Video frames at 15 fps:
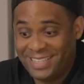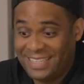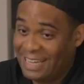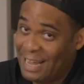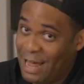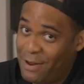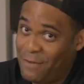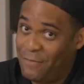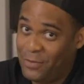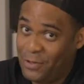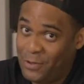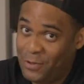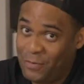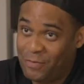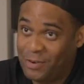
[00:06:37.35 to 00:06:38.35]
It's a lot of
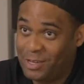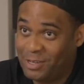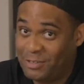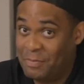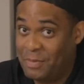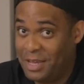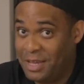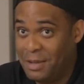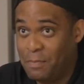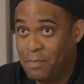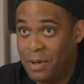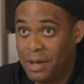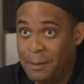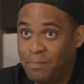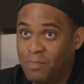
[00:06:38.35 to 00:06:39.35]
food for just me,
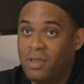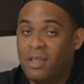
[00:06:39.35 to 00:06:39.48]
but